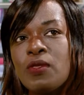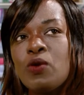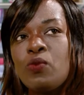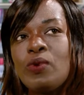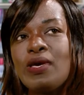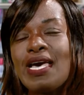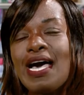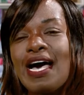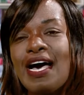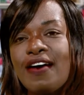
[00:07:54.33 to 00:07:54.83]

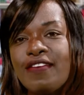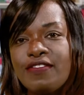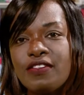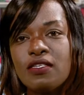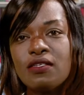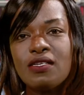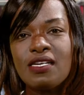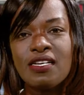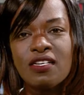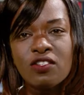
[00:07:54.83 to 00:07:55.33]
we have
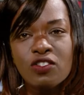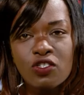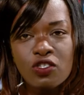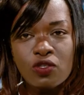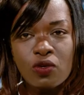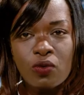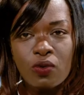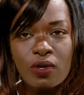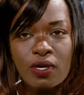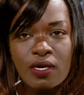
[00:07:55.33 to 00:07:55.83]
to
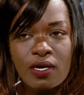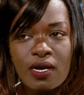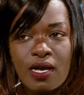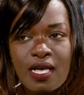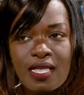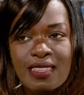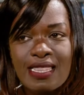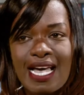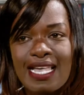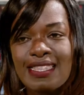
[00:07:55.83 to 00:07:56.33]
ensure
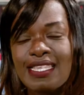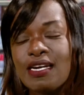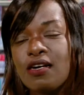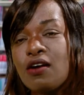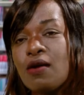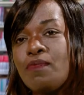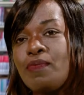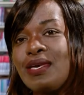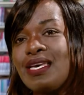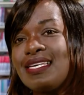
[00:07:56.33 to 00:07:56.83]
that they
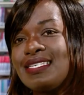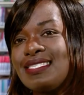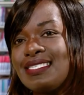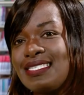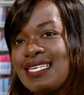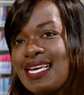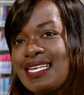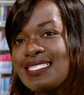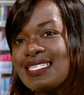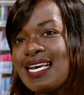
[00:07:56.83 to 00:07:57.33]
are being
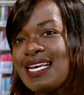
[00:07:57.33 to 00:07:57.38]
sent